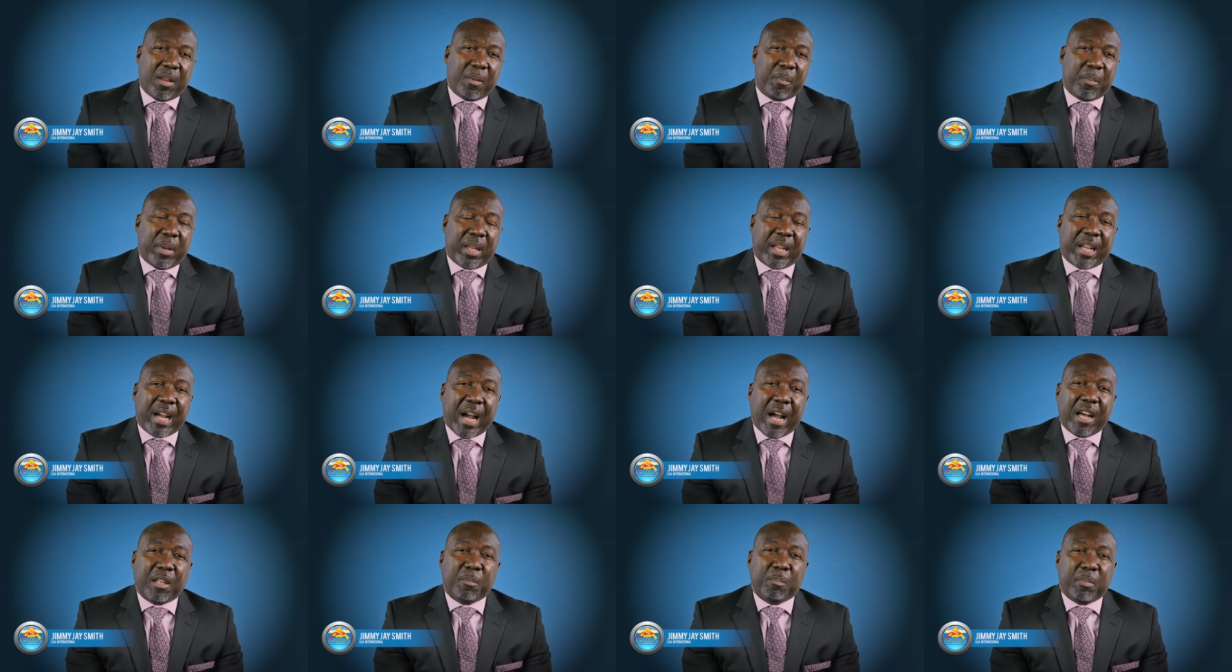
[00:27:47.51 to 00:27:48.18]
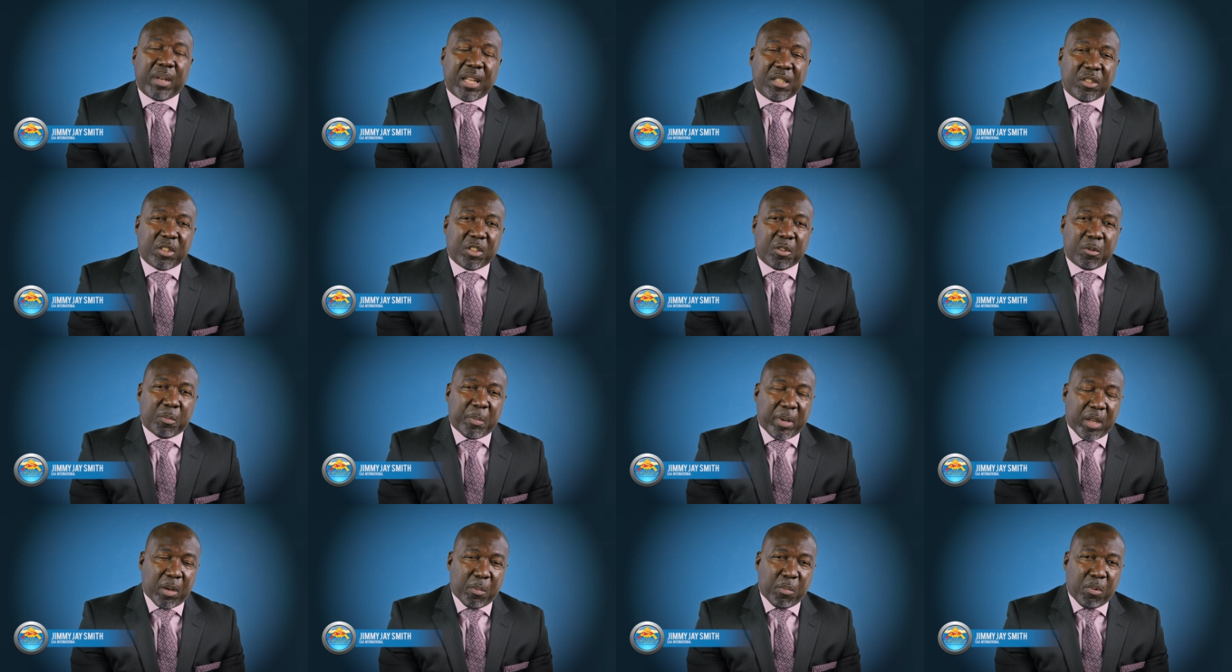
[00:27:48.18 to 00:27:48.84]
May God's blessings
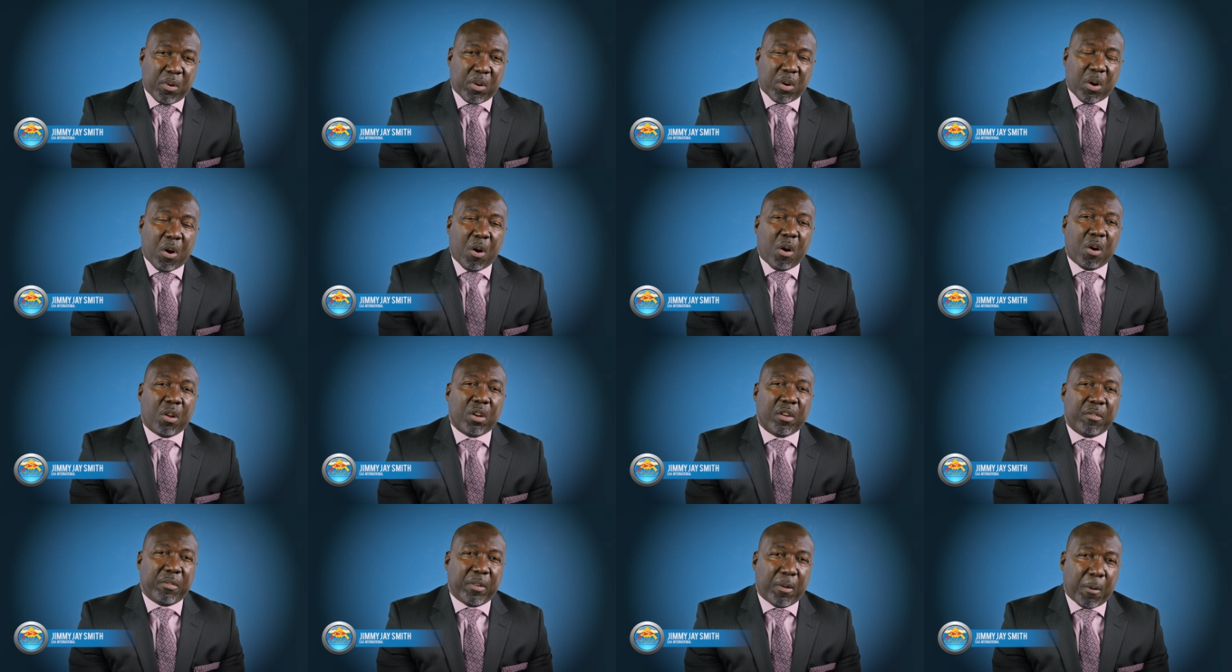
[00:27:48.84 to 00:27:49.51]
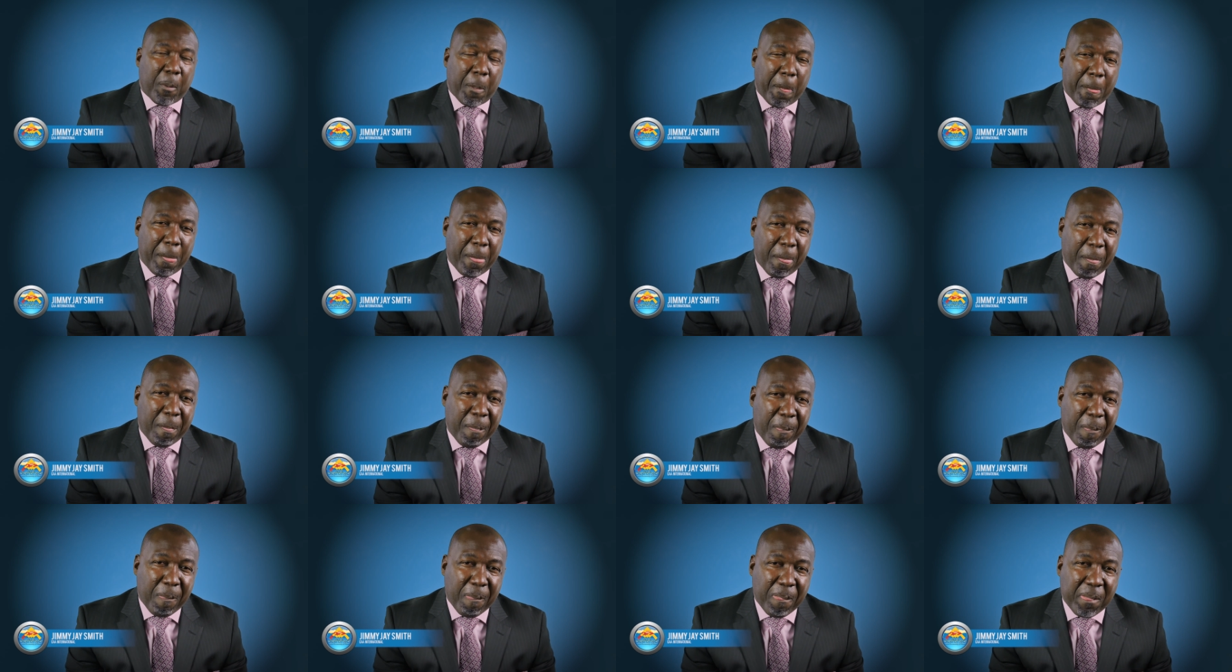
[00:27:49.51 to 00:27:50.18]
be upon all of you
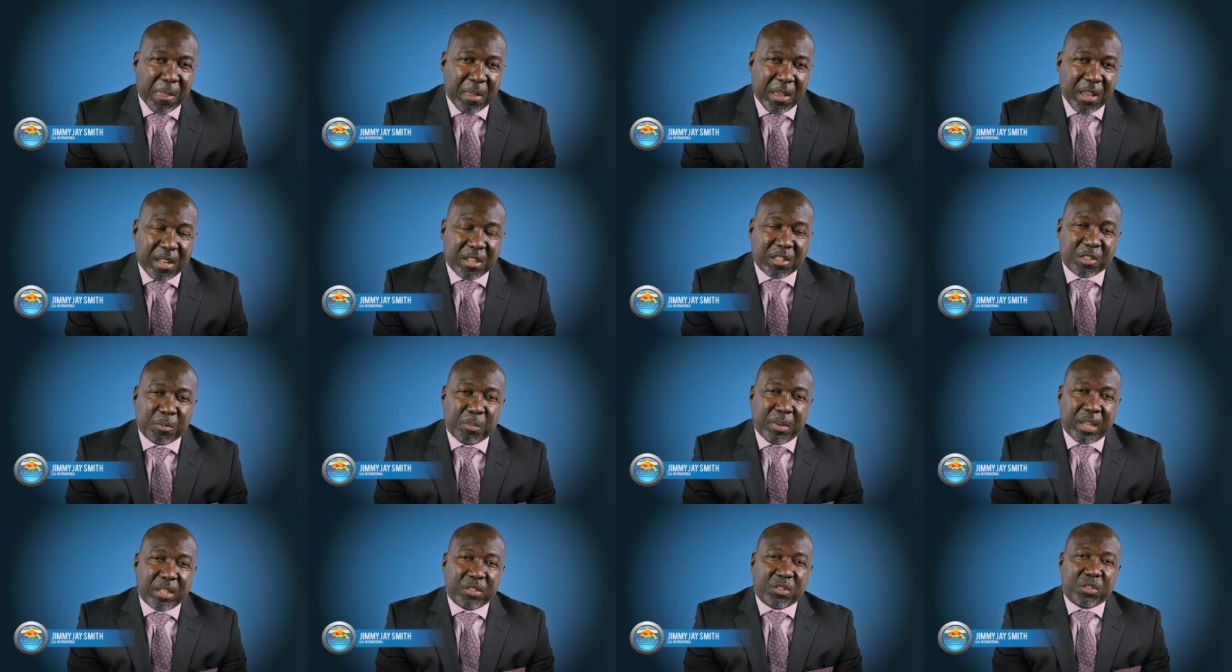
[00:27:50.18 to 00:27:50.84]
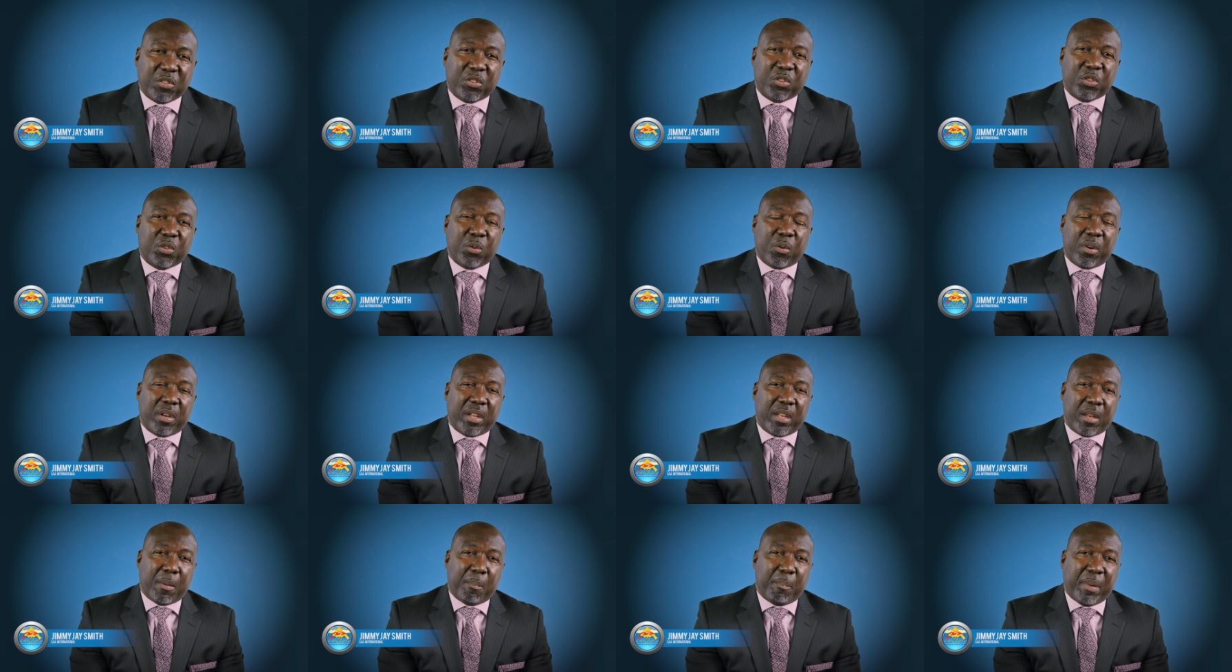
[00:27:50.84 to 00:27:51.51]
and his blessings stored
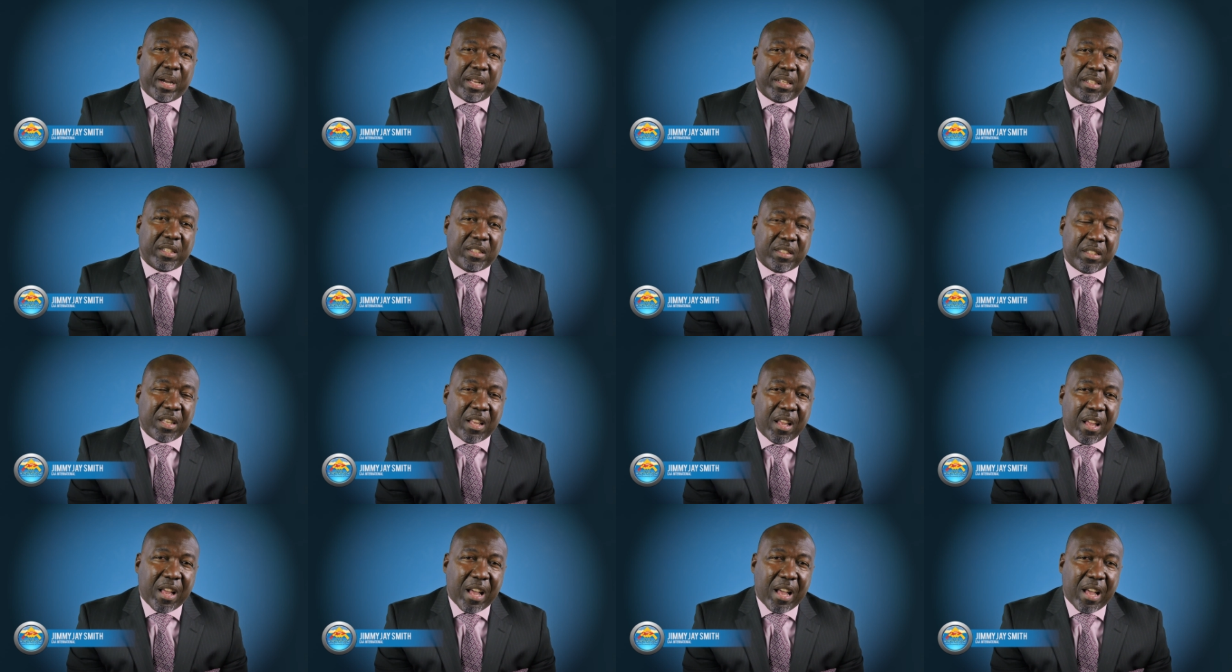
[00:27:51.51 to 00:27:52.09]
in abundance.